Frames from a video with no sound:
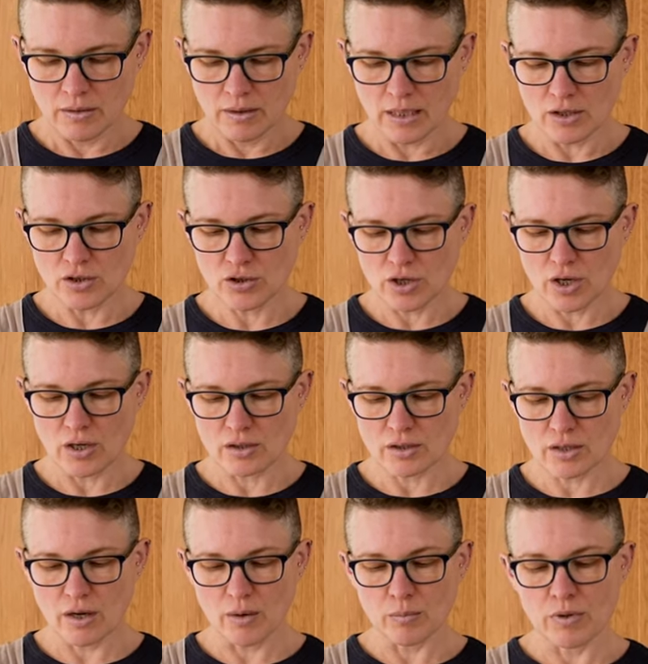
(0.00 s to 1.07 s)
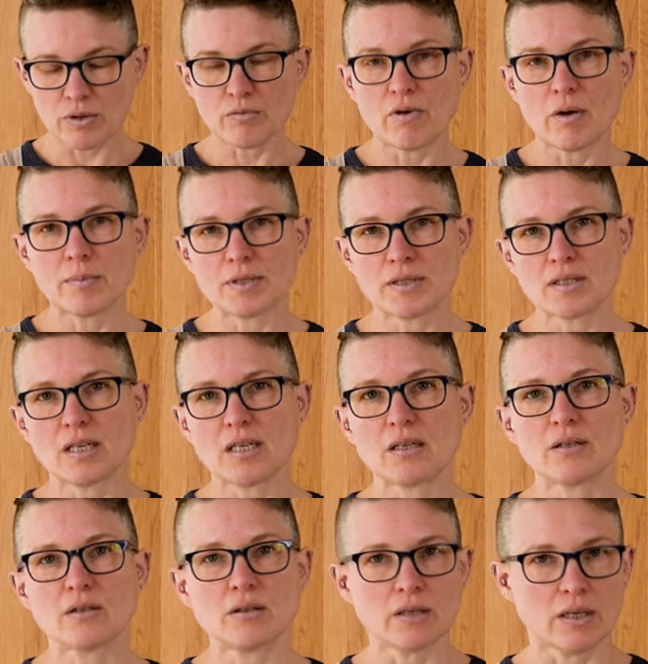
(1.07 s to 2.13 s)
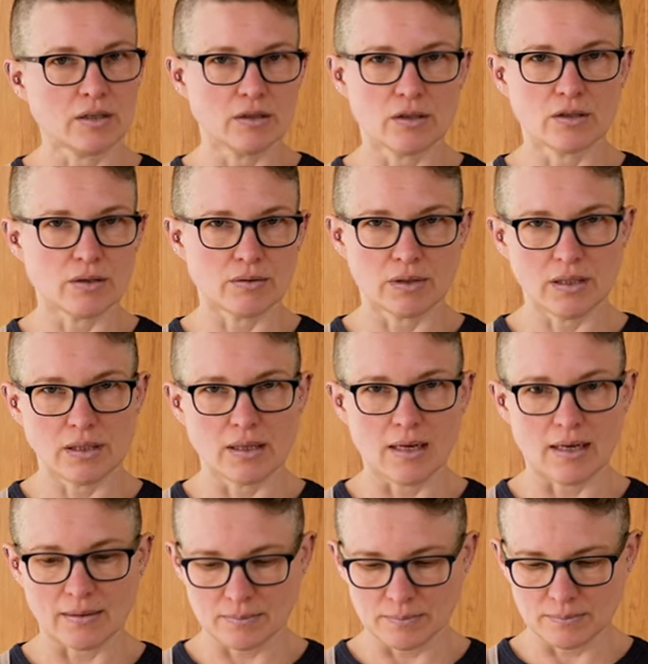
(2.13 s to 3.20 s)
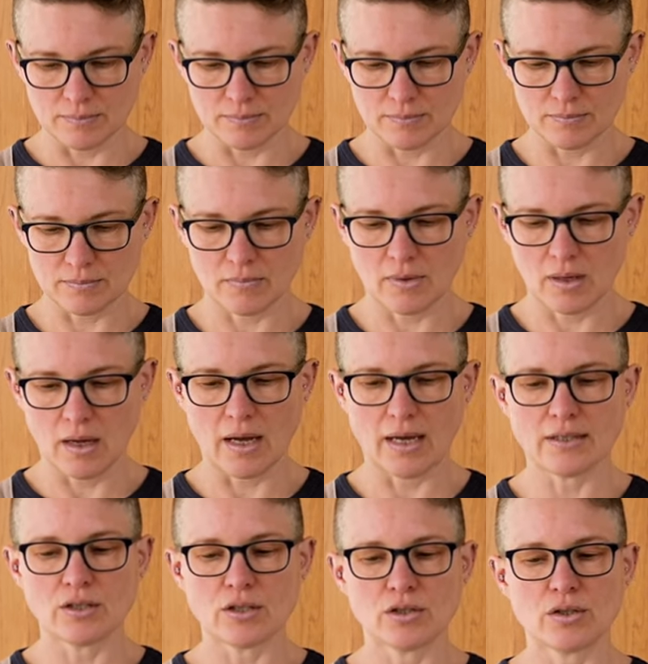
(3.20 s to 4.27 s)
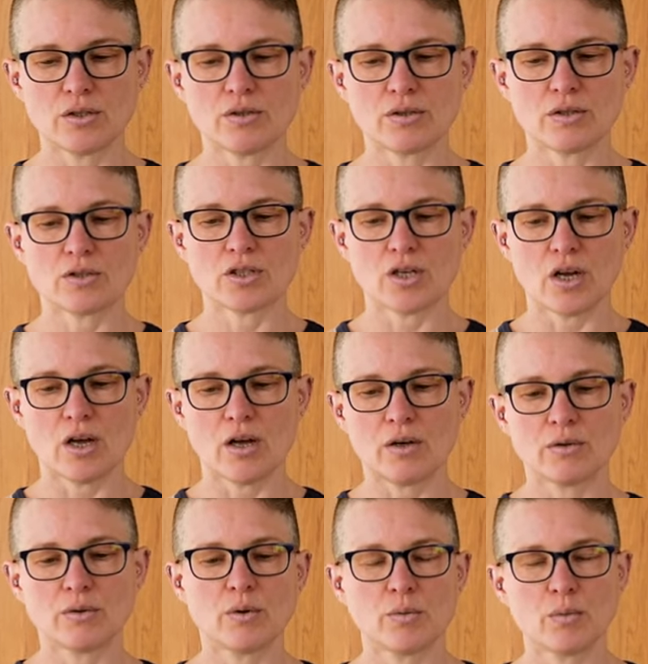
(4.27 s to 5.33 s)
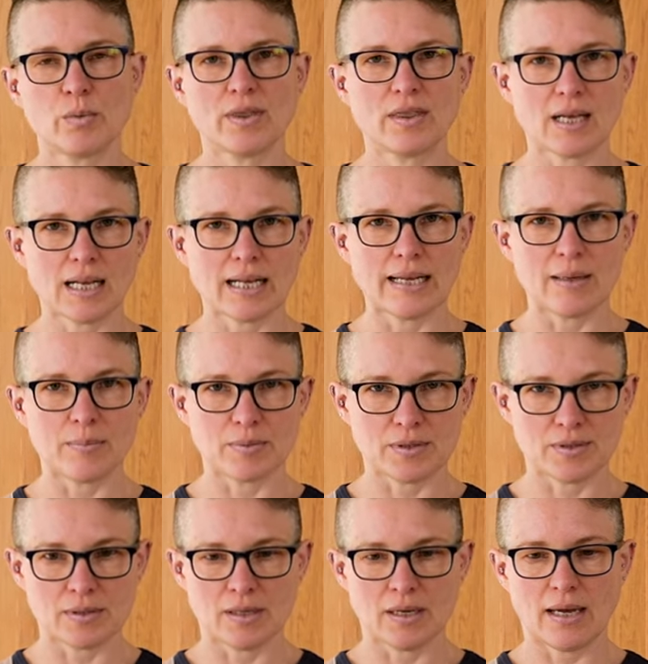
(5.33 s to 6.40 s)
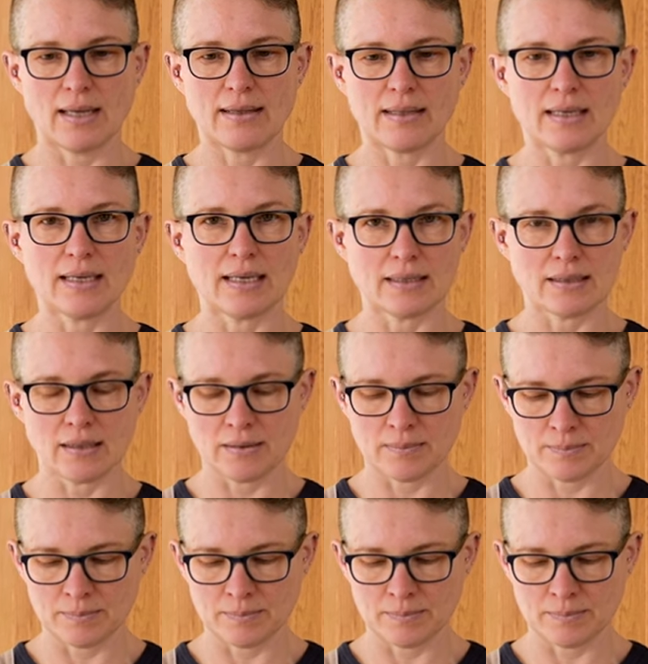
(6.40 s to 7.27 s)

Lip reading: These jars come with a rubber seal and you don't need that. I just use the jar with the clips and the lid.